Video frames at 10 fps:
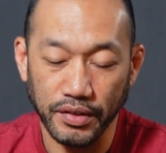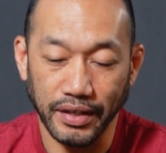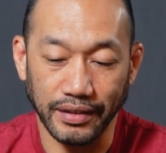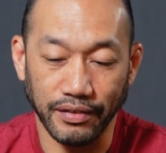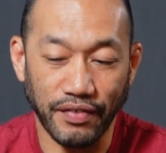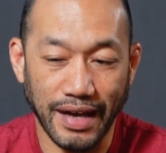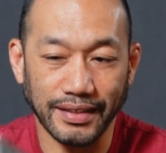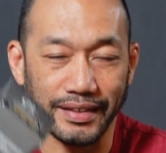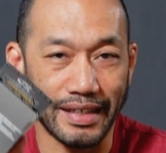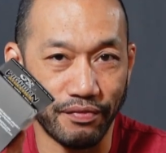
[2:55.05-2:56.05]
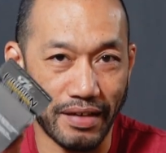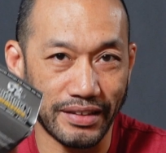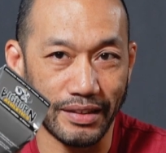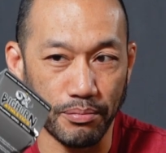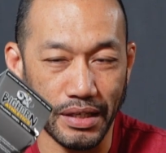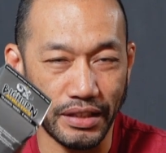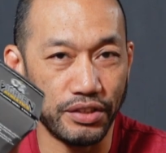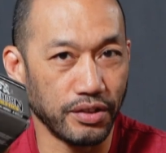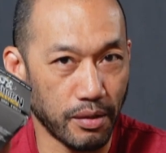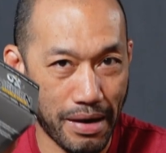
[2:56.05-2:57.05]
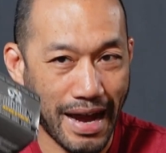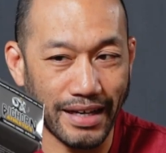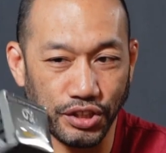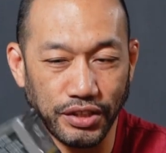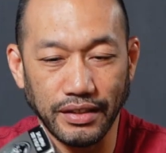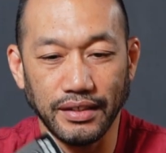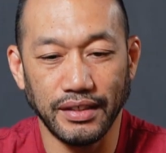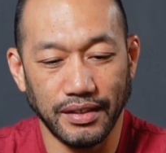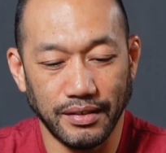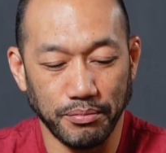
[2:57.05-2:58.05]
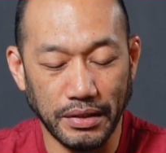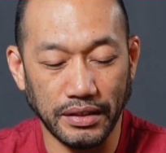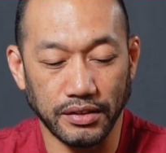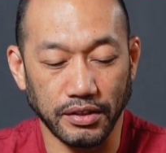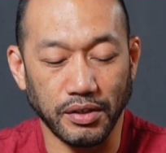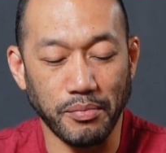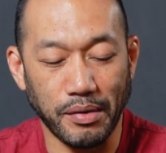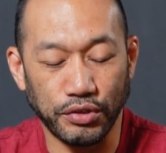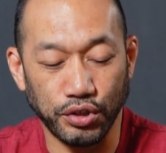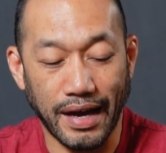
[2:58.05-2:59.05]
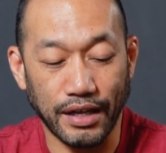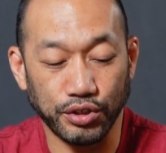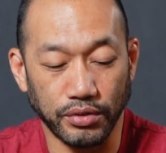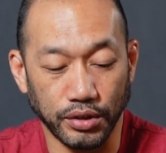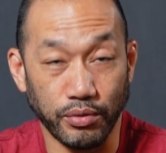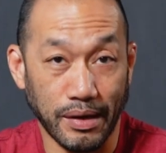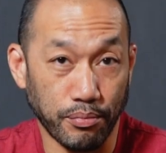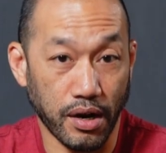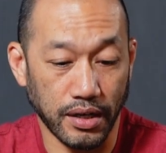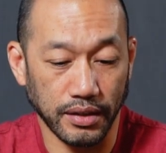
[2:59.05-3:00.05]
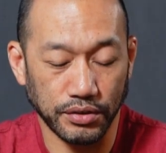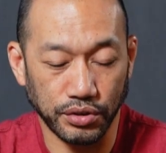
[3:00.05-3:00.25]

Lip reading: And the fact that they invested money into the packaging means their commitment to actual great product.